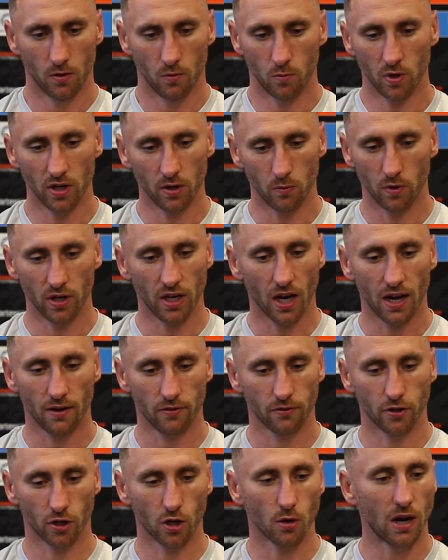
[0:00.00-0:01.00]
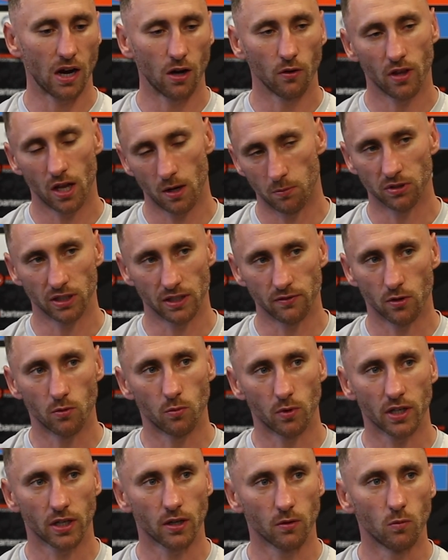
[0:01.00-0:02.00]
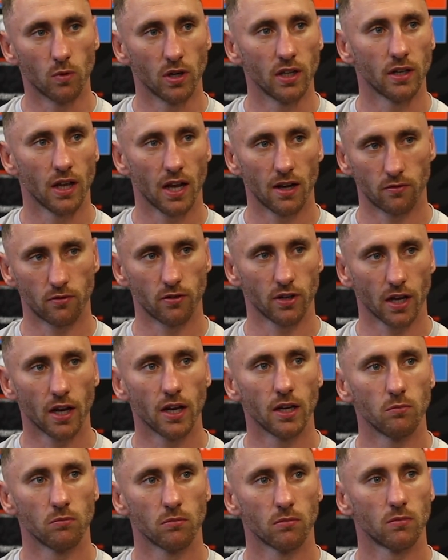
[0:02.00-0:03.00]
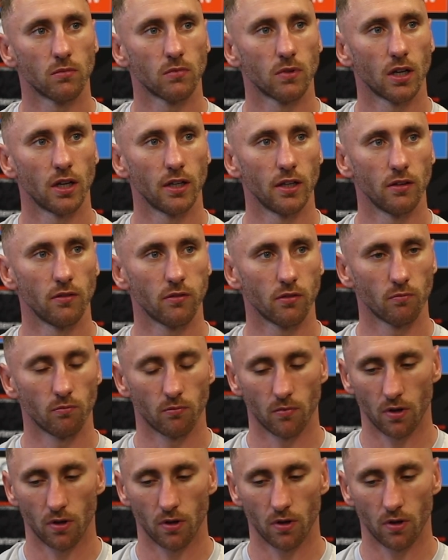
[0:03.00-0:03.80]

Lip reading: We have to go out there believing we can win every game. And